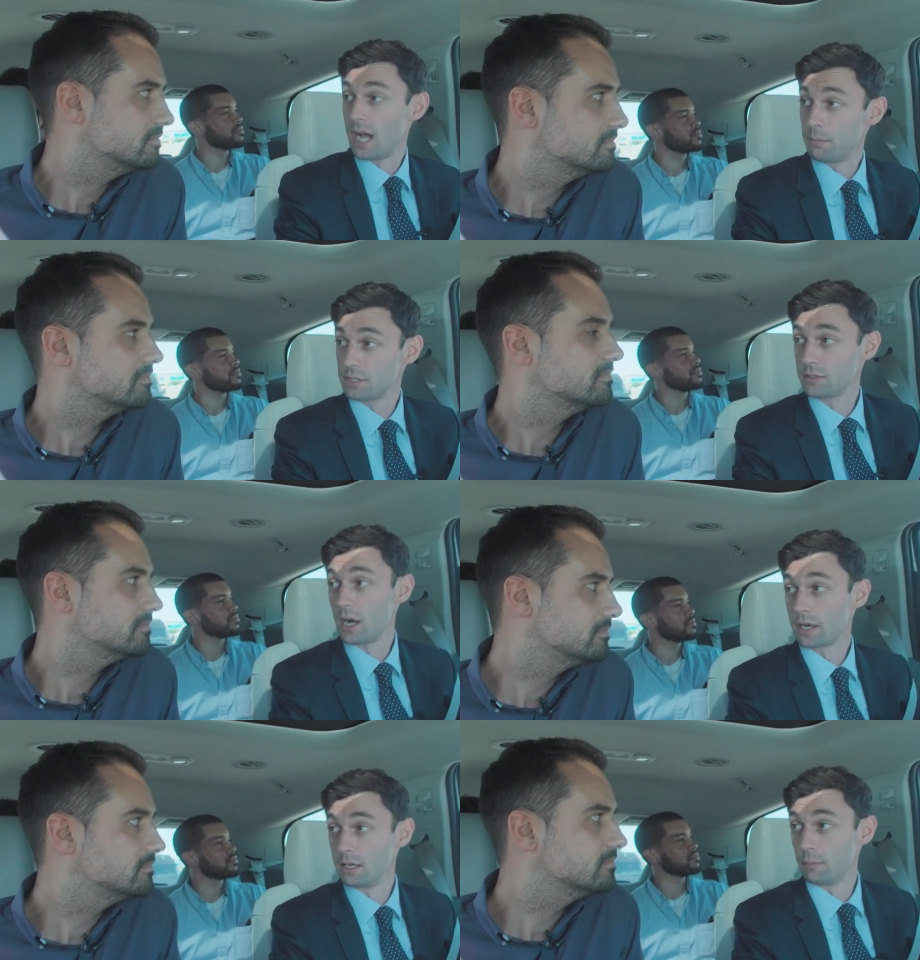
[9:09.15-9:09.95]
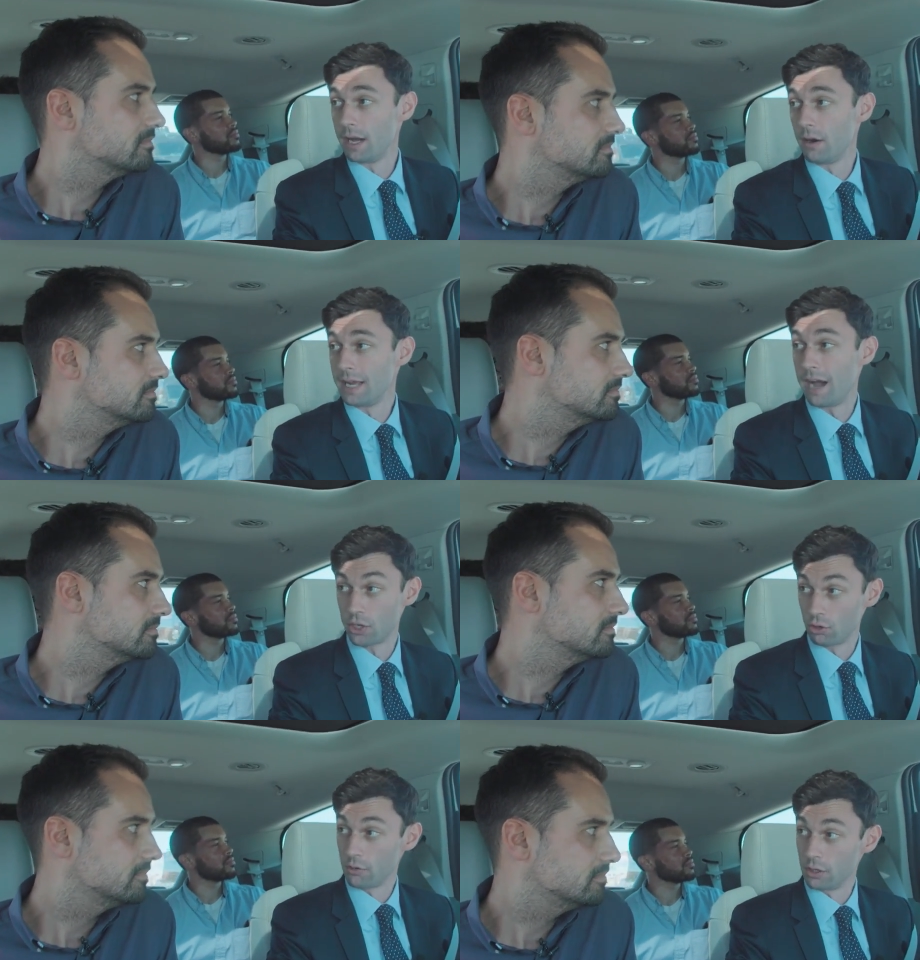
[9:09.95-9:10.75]
Speaker 1: I'm still talking about
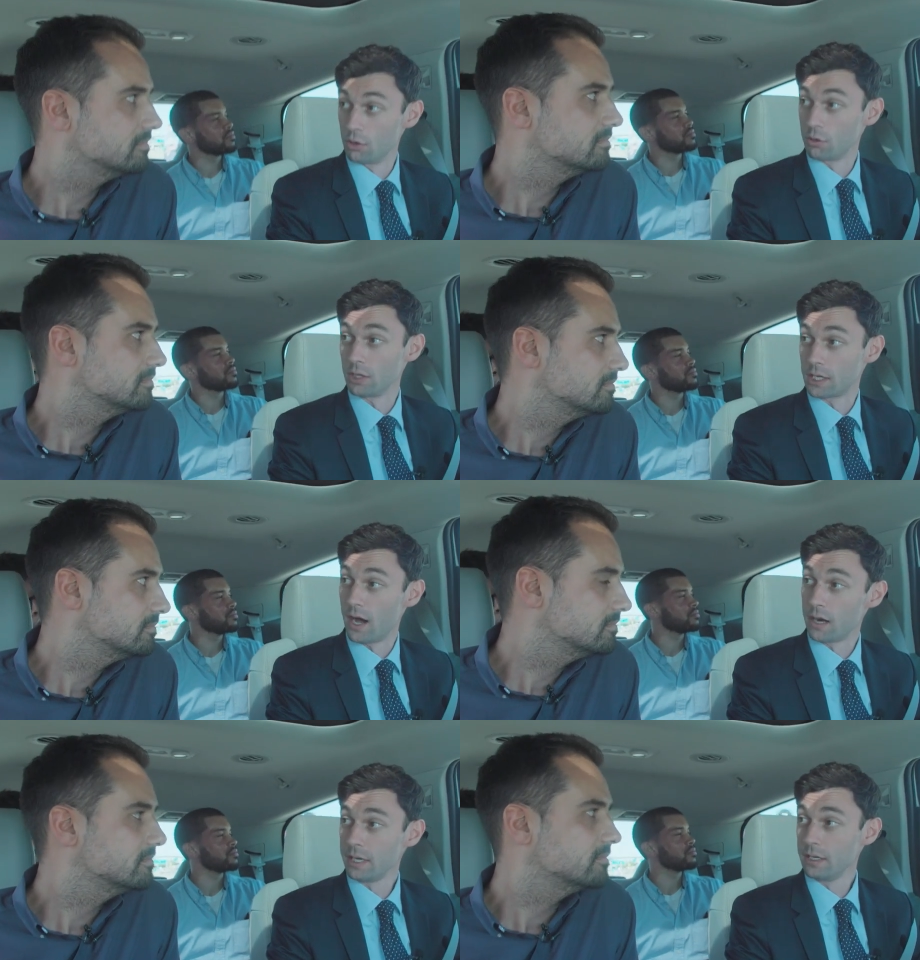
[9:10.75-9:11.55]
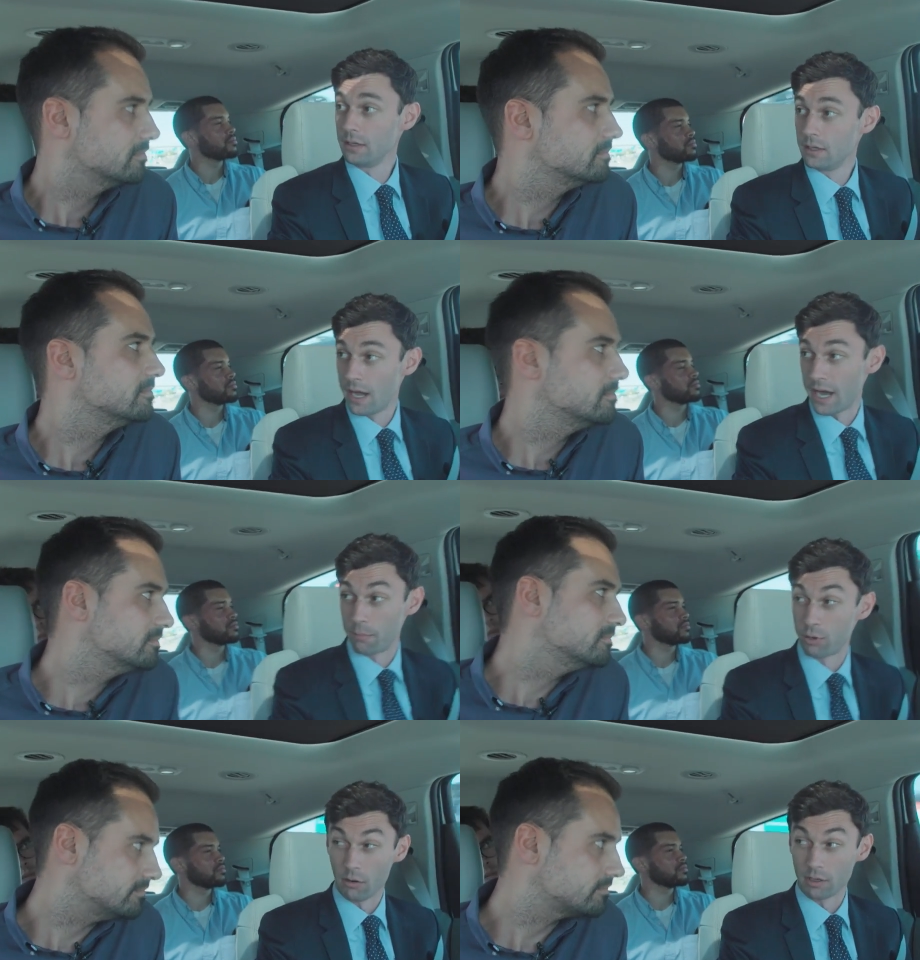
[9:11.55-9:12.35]
how to grow the local economy, how
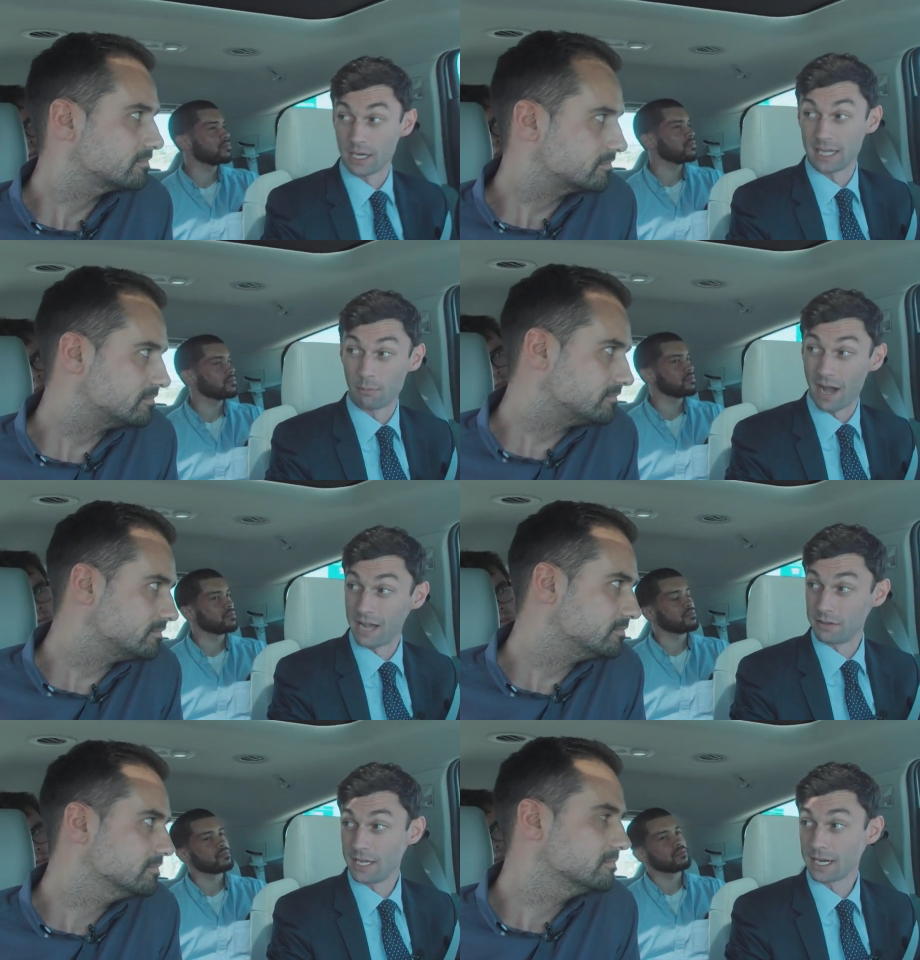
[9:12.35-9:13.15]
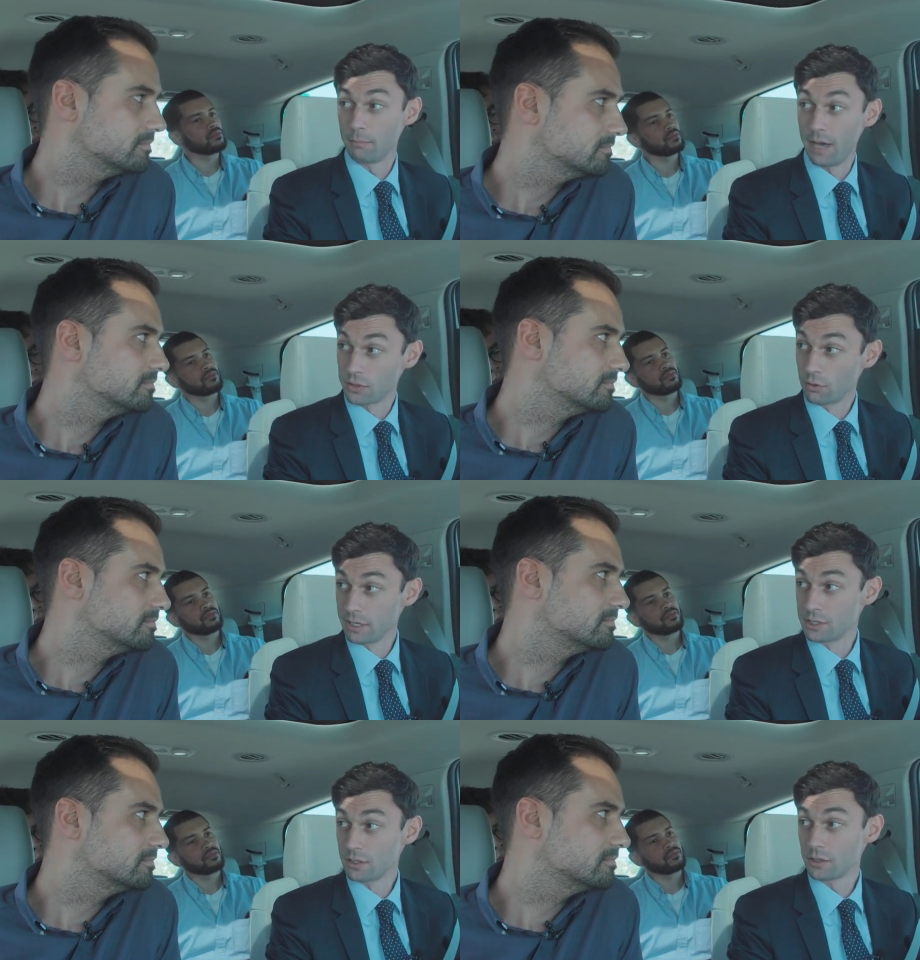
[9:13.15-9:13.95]
to prioritize biotech,
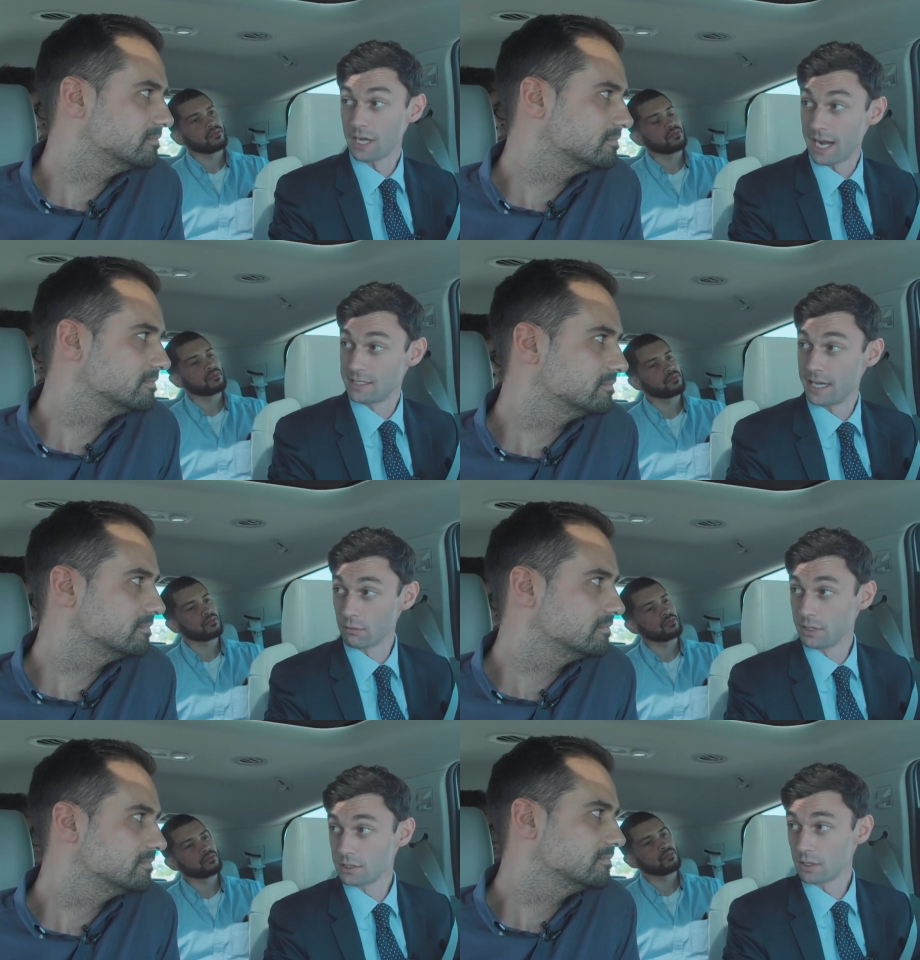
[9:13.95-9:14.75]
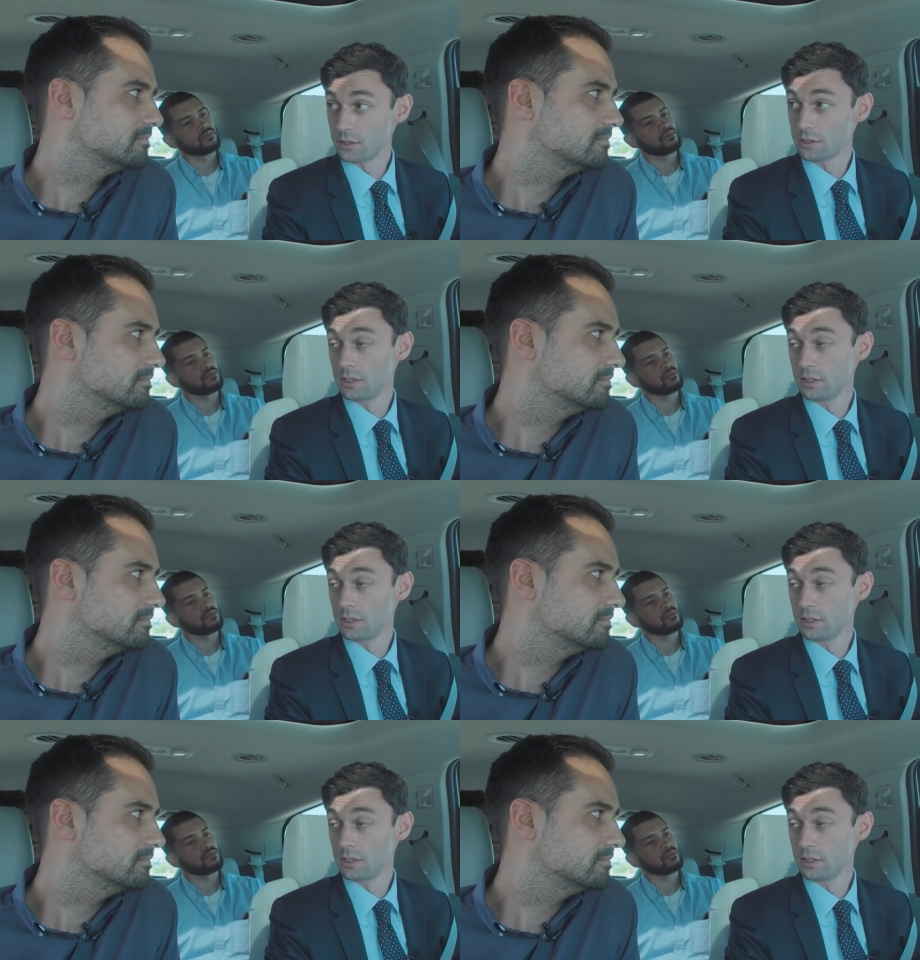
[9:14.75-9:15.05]
medical research, high tech research,